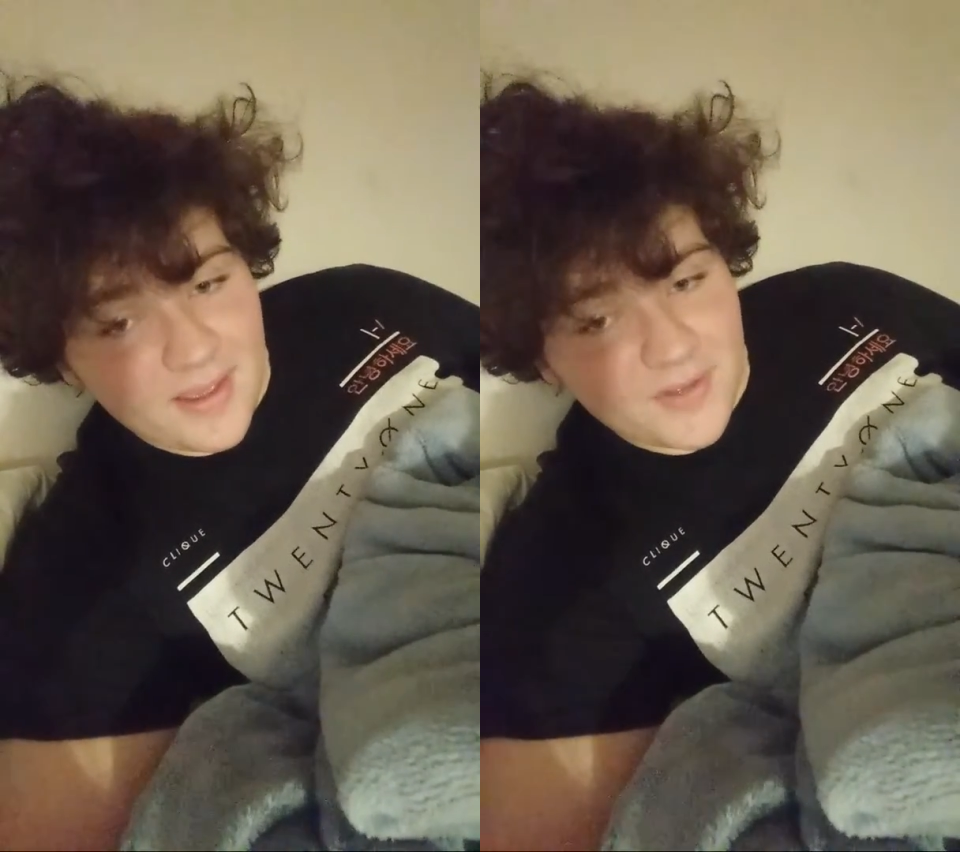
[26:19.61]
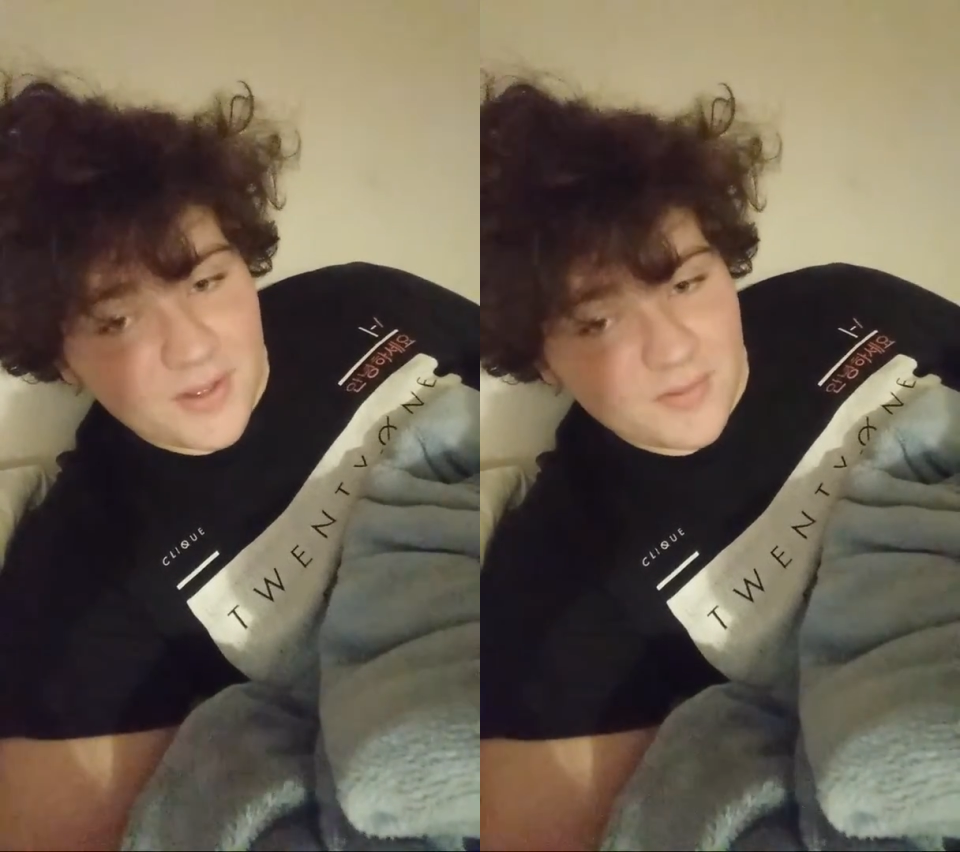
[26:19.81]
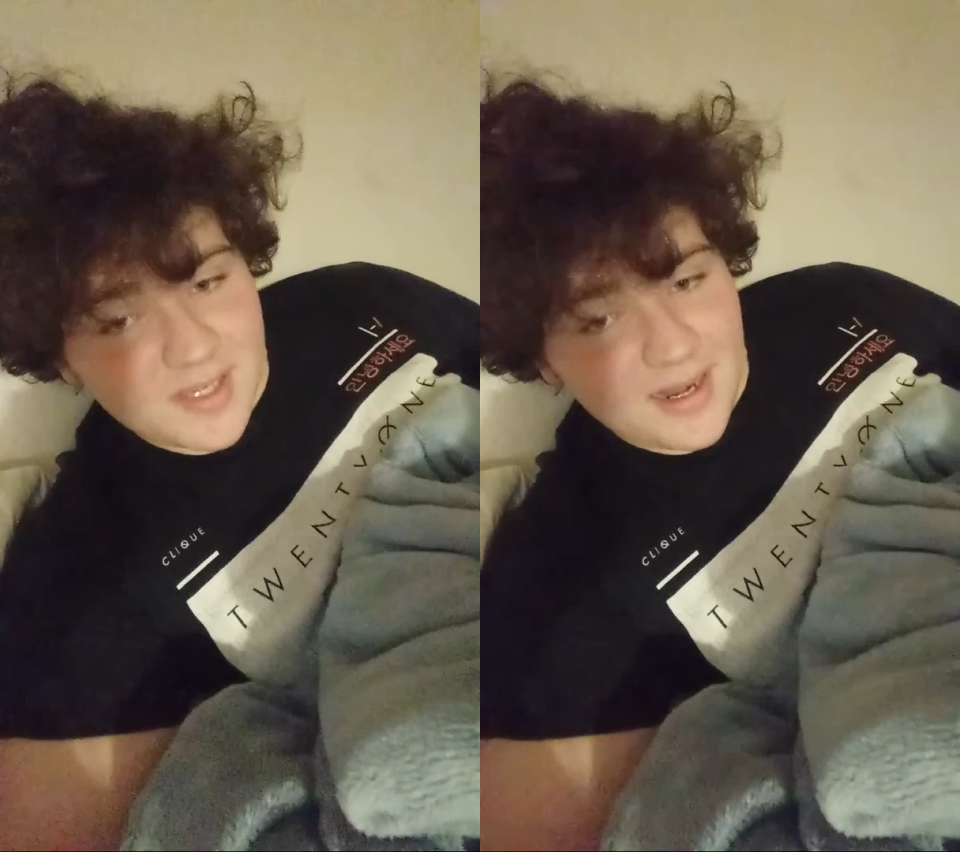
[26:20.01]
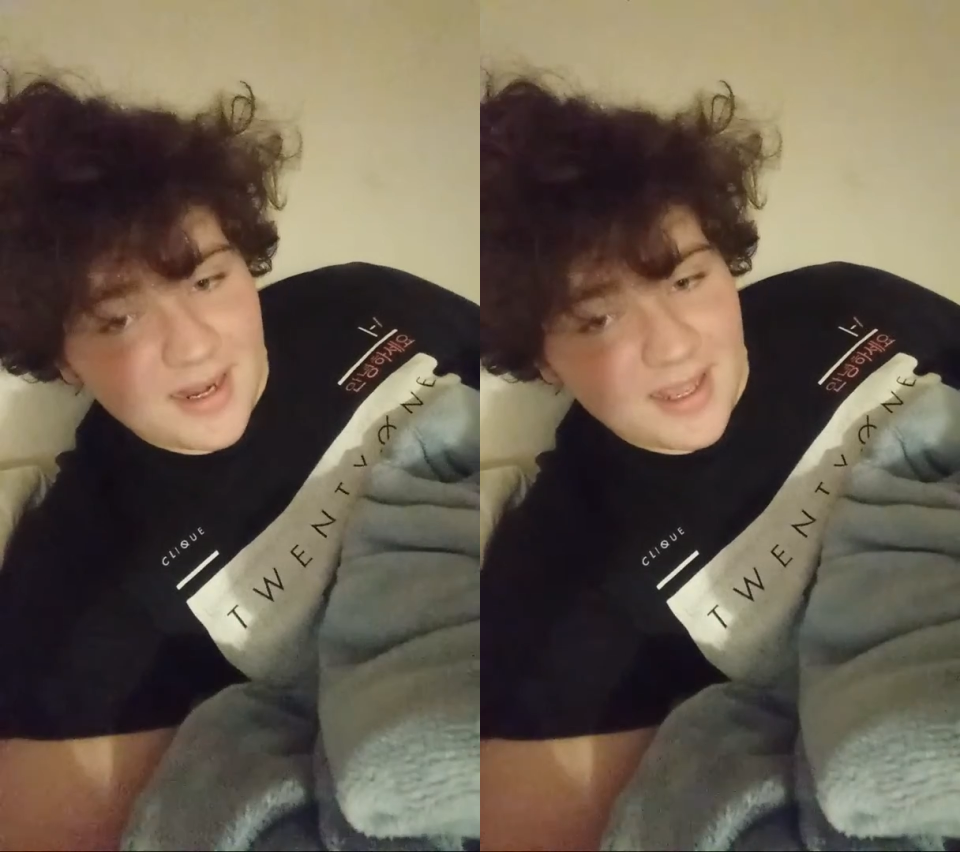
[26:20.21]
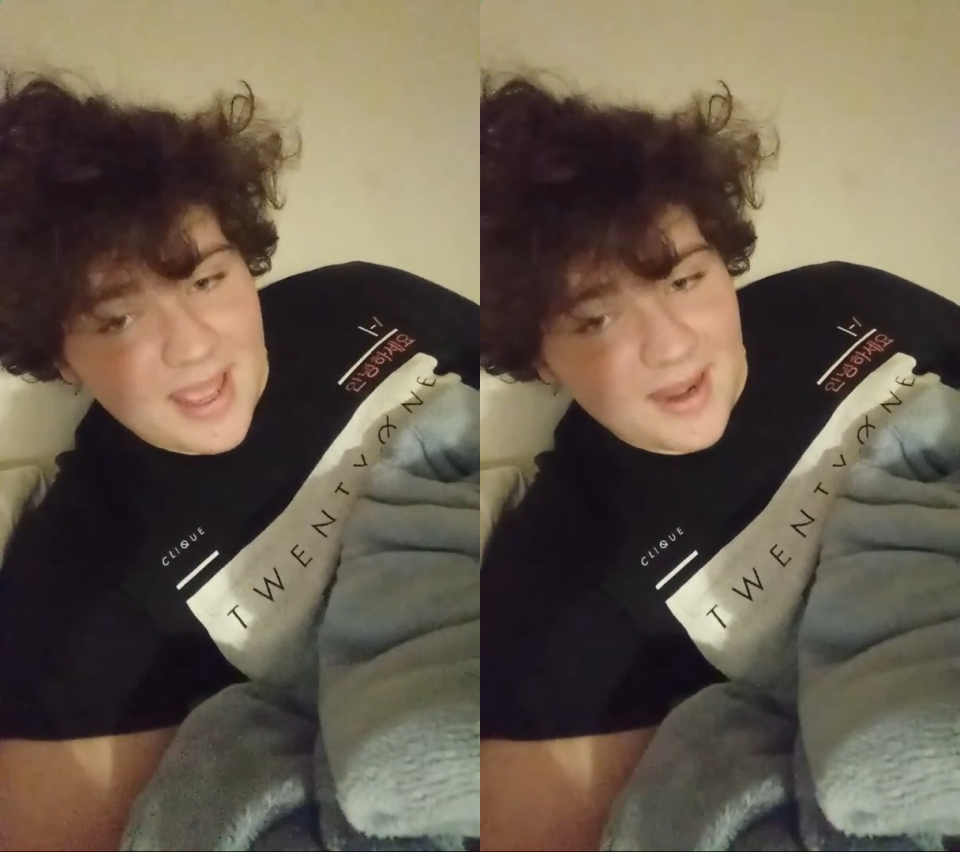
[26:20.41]
you say it
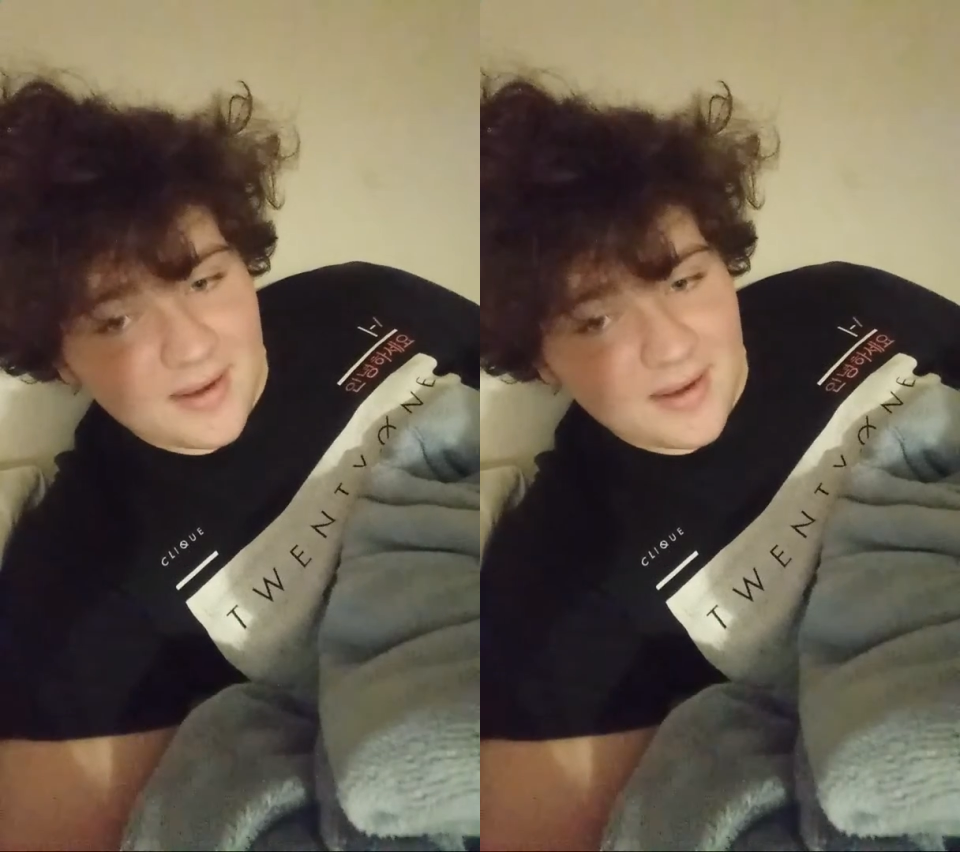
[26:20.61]
again,